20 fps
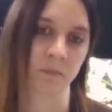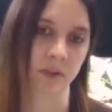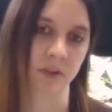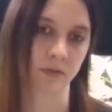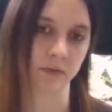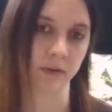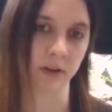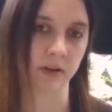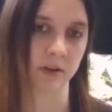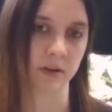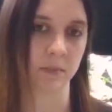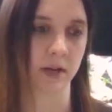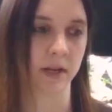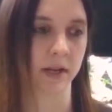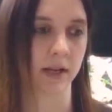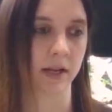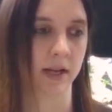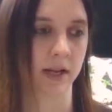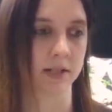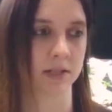A friend of
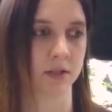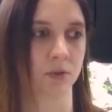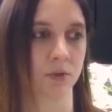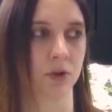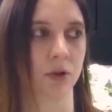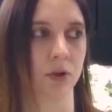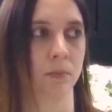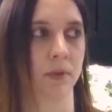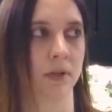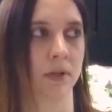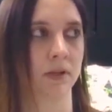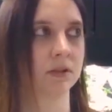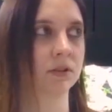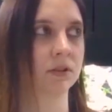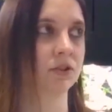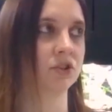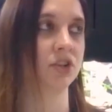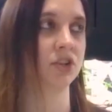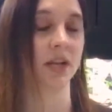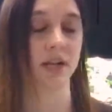mine has a group, and
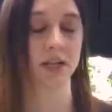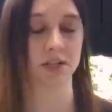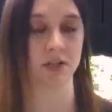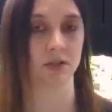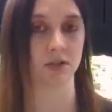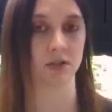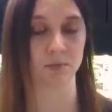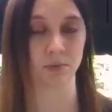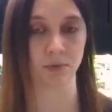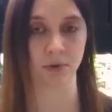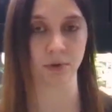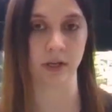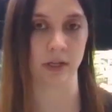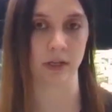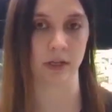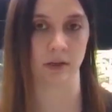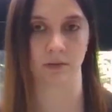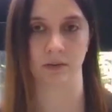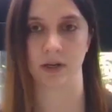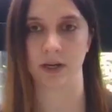she has hers
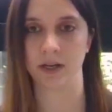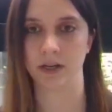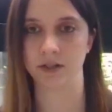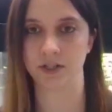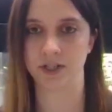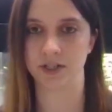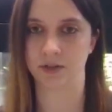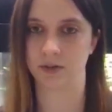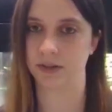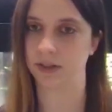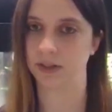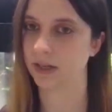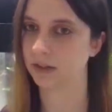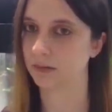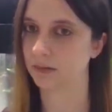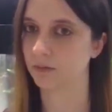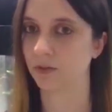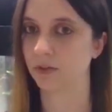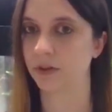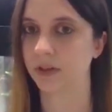breeding already, and she's only had
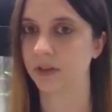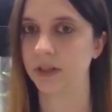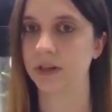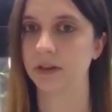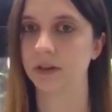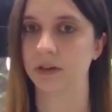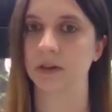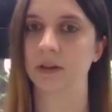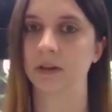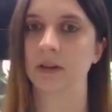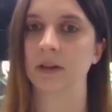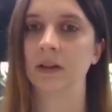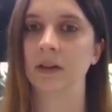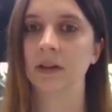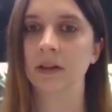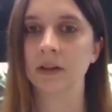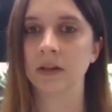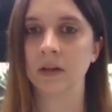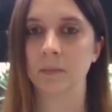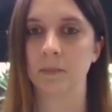them for a year,
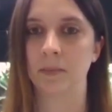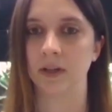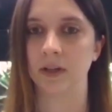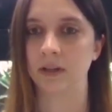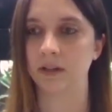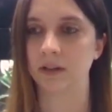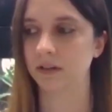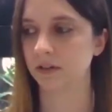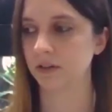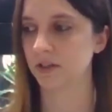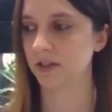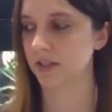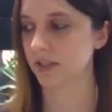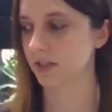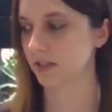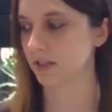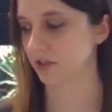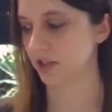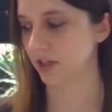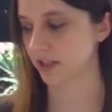but
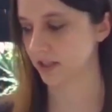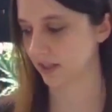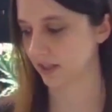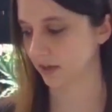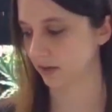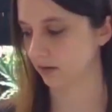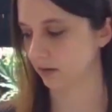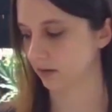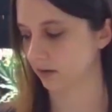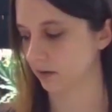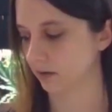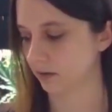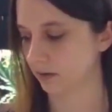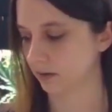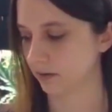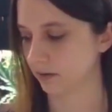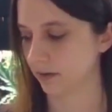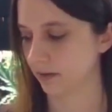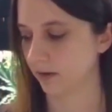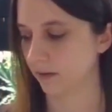just, she has like a
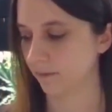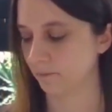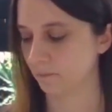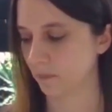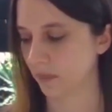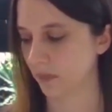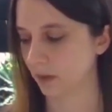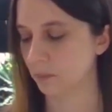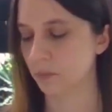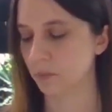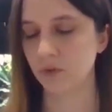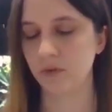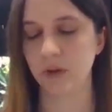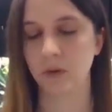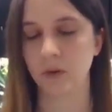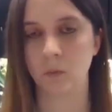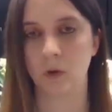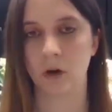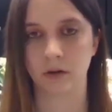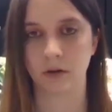
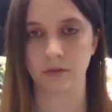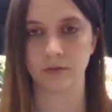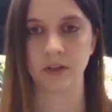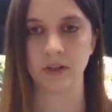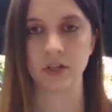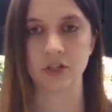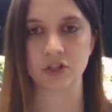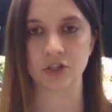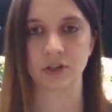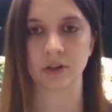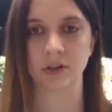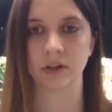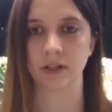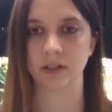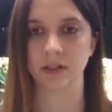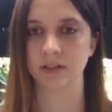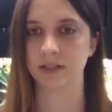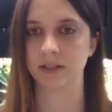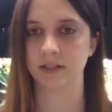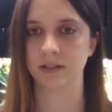moving water feature,
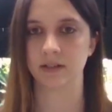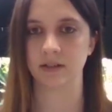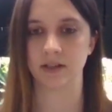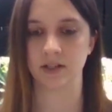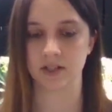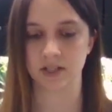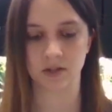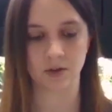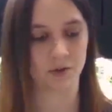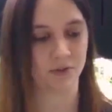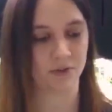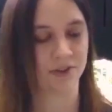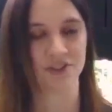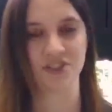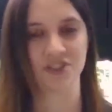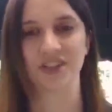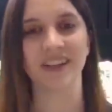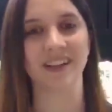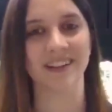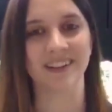and they just go fishing in